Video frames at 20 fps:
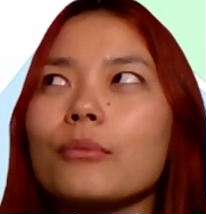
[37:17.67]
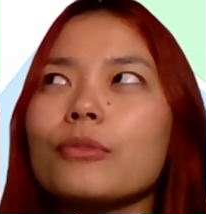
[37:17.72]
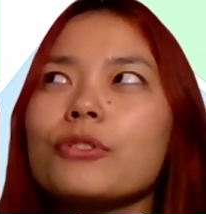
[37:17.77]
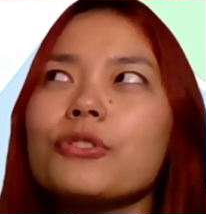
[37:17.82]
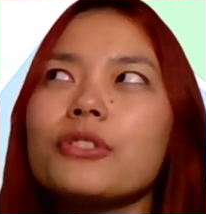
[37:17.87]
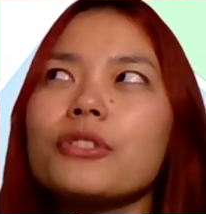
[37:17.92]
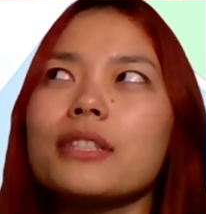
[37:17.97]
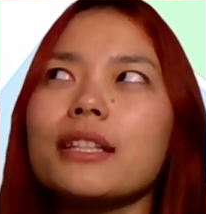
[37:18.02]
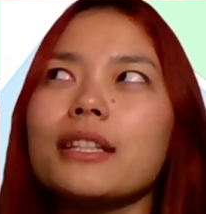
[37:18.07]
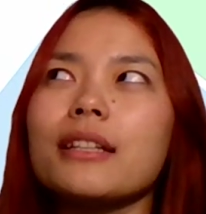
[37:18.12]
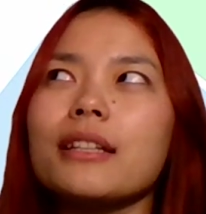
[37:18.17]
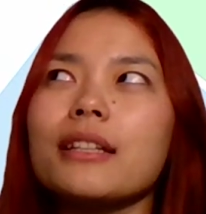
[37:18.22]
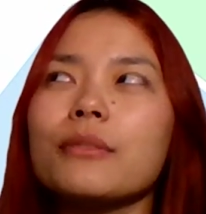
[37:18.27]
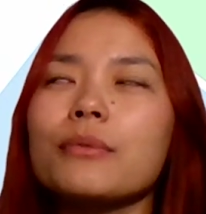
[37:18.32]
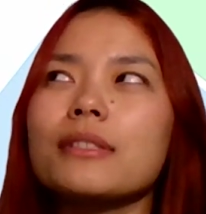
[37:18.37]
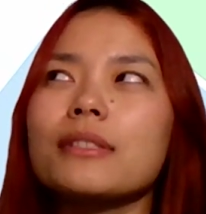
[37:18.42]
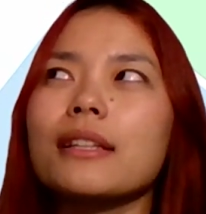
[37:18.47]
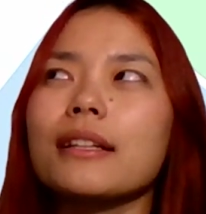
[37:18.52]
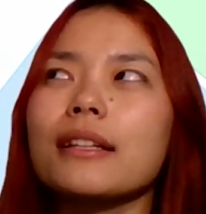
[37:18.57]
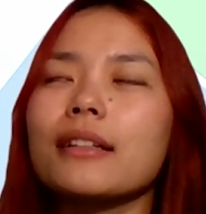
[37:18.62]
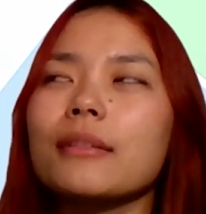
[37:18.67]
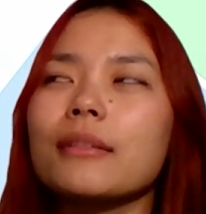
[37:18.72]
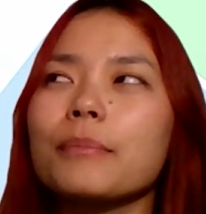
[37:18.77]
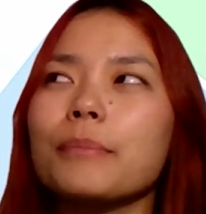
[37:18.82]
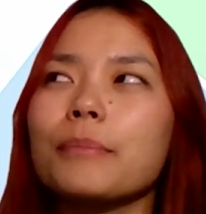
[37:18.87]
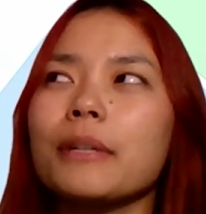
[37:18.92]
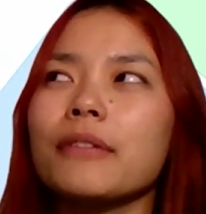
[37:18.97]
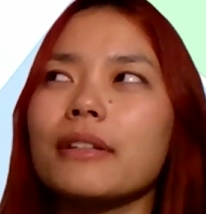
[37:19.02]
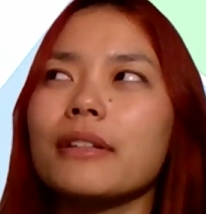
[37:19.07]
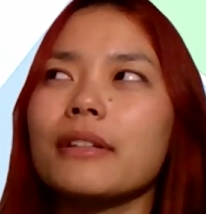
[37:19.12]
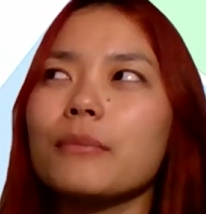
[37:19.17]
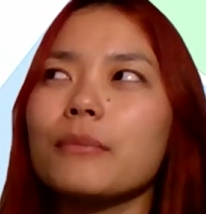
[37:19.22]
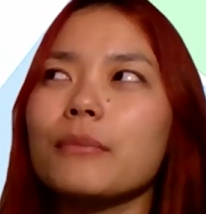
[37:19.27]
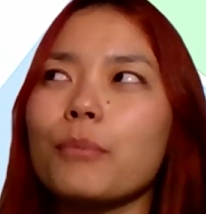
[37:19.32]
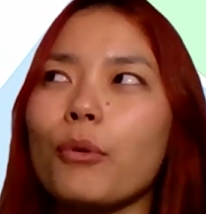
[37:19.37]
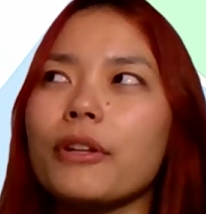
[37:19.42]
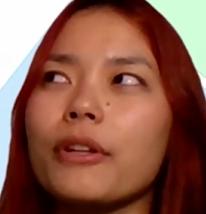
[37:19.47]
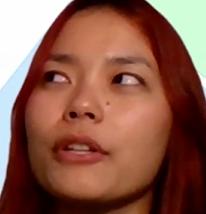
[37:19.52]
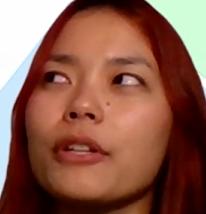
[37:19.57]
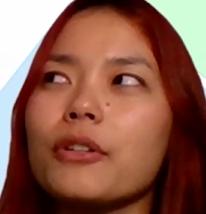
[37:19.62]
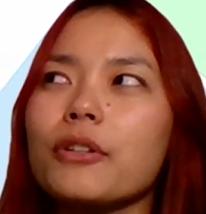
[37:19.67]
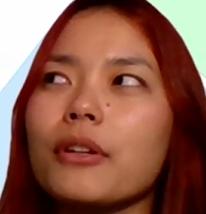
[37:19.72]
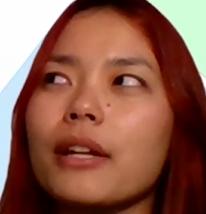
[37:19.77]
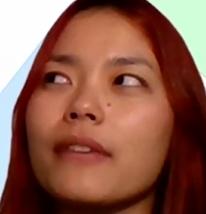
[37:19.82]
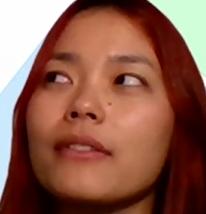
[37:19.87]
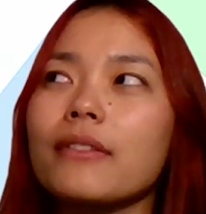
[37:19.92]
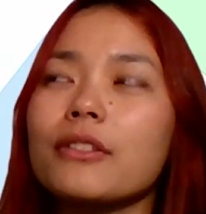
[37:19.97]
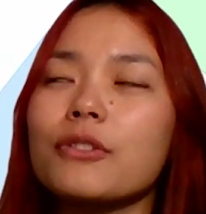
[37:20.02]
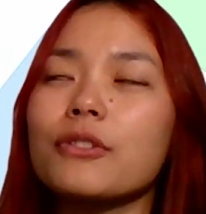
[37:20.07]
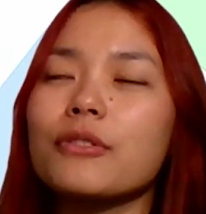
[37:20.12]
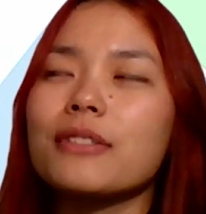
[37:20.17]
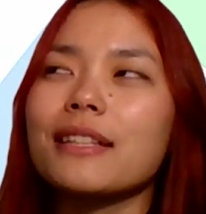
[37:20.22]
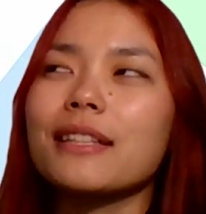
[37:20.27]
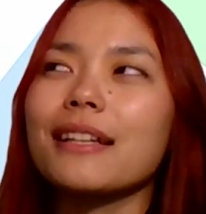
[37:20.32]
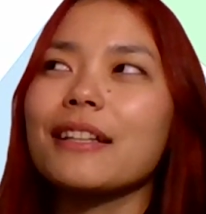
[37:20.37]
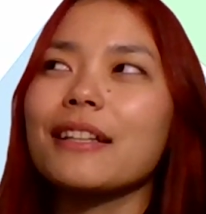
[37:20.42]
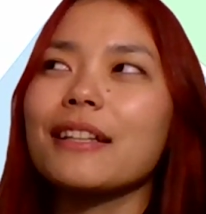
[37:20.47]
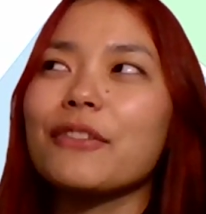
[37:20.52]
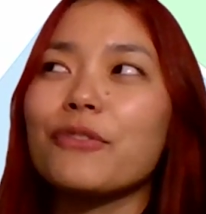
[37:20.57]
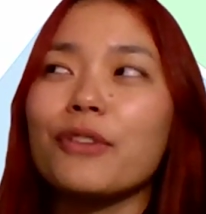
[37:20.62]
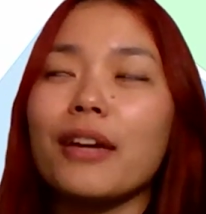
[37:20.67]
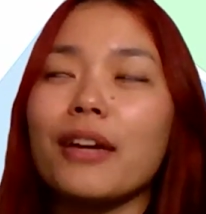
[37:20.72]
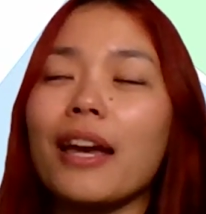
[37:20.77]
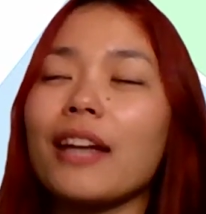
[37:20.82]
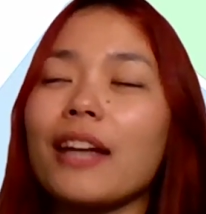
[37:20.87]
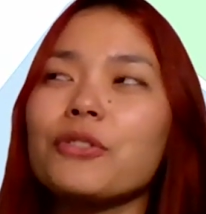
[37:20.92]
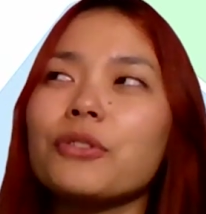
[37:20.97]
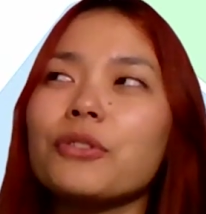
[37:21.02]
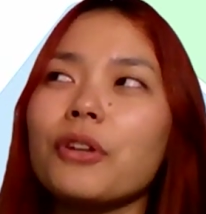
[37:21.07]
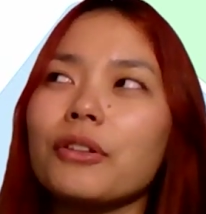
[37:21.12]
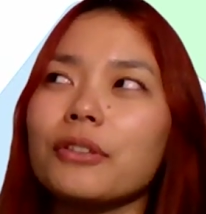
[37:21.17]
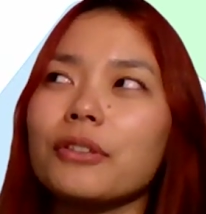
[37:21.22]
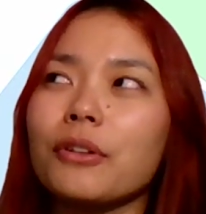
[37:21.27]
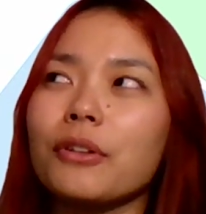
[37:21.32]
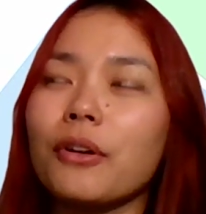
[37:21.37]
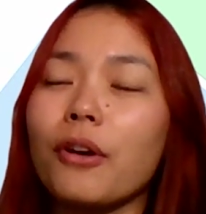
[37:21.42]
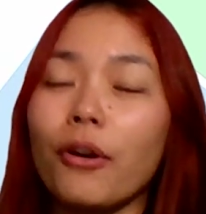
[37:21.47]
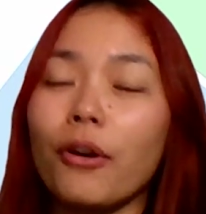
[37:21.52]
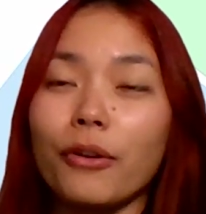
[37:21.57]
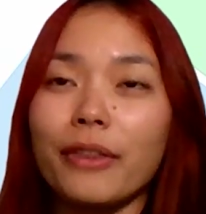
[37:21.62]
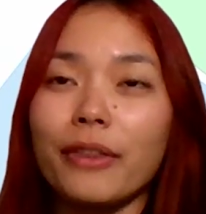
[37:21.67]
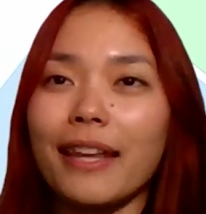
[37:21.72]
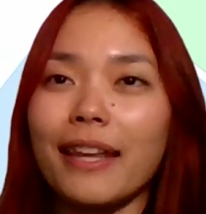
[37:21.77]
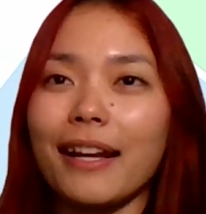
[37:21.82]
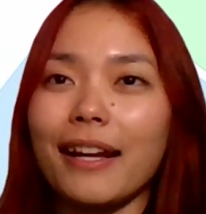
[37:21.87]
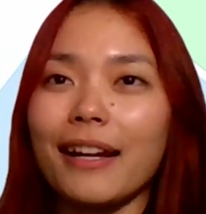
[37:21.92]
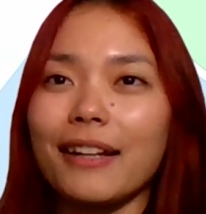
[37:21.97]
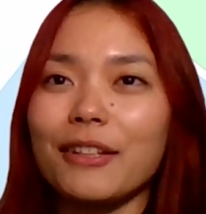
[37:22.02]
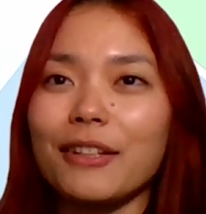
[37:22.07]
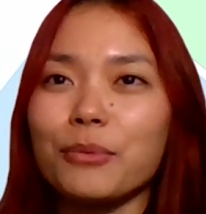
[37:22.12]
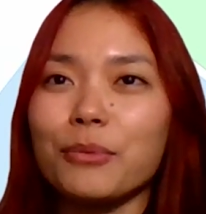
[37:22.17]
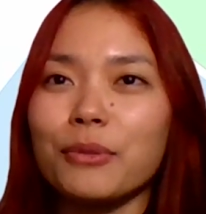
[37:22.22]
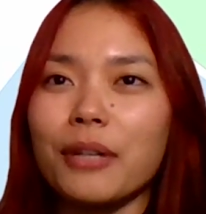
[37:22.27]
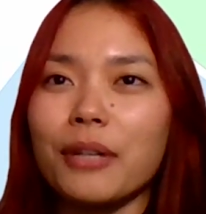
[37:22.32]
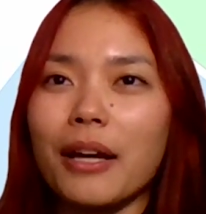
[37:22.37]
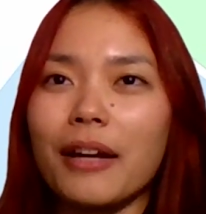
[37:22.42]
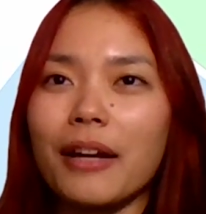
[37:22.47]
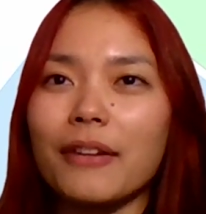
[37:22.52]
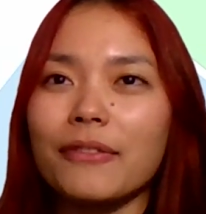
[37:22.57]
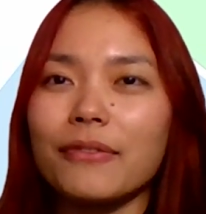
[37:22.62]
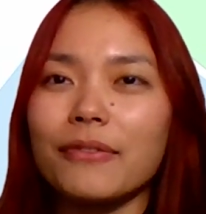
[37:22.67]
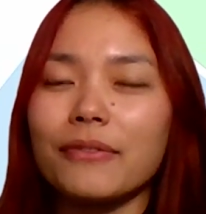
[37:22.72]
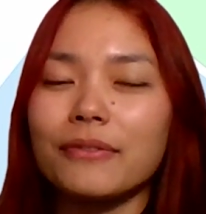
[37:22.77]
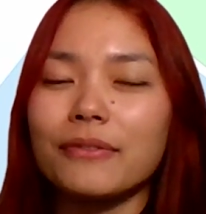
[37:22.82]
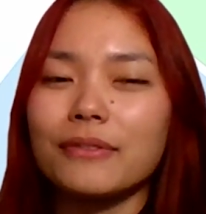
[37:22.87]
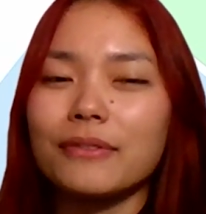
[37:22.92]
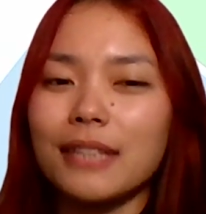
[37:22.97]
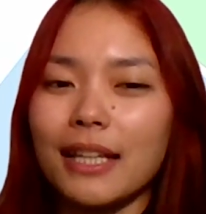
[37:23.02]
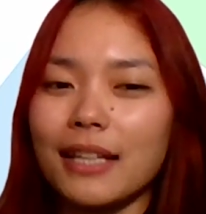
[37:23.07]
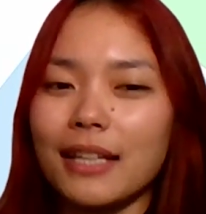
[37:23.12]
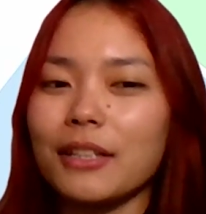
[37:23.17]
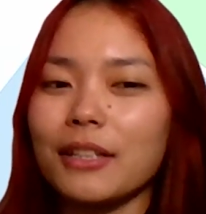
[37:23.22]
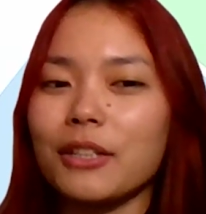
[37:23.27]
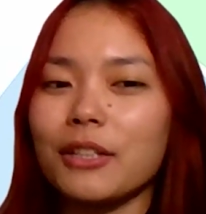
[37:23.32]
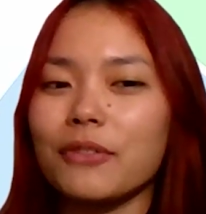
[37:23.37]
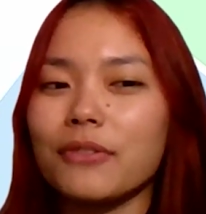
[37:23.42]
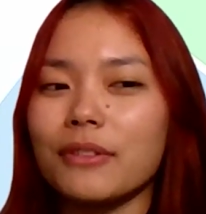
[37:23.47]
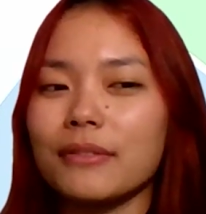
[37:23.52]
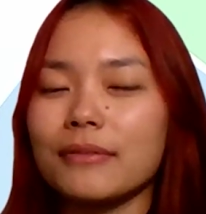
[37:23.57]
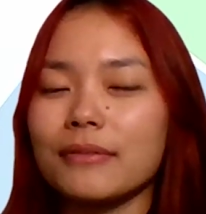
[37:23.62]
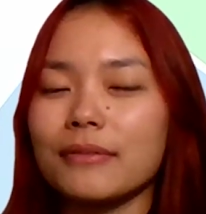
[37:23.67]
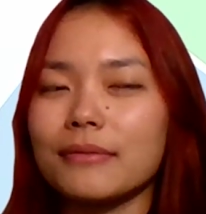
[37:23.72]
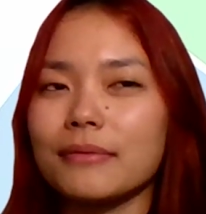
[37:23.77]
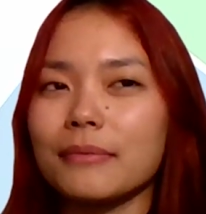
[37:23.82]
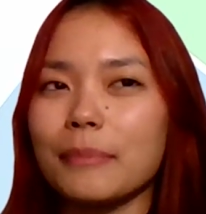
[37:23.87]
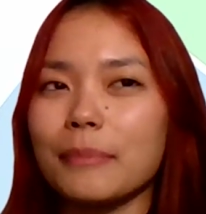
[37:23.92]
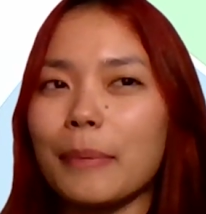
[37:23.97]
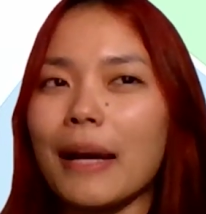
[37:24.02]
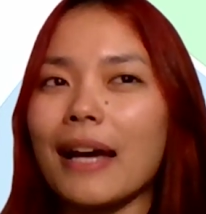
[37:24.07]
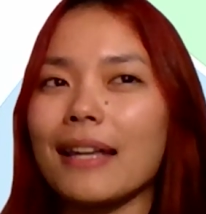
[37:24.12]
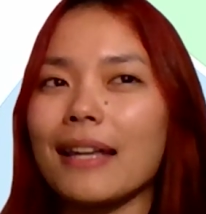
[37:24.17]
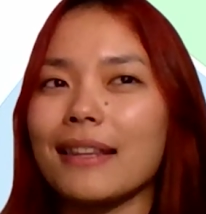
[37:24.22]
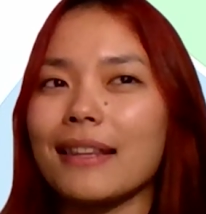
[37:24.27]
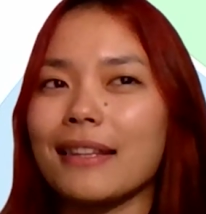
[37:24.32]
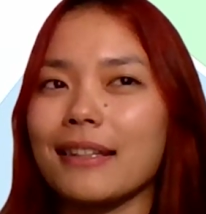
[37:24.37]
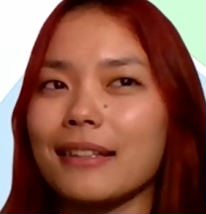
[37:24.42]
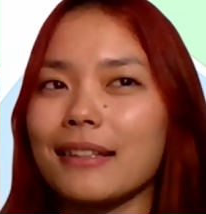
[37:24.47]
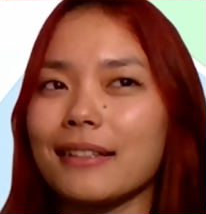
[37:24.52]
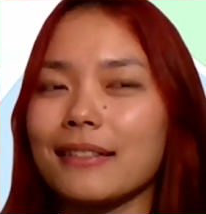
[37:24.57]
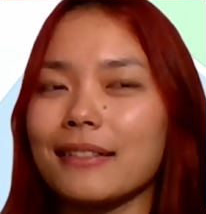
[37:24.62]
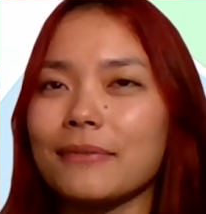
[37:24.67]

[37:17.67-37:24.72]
Would you say it was like a pivoting point in your life? Because you said if you had you not gone there, you would have taken a different path.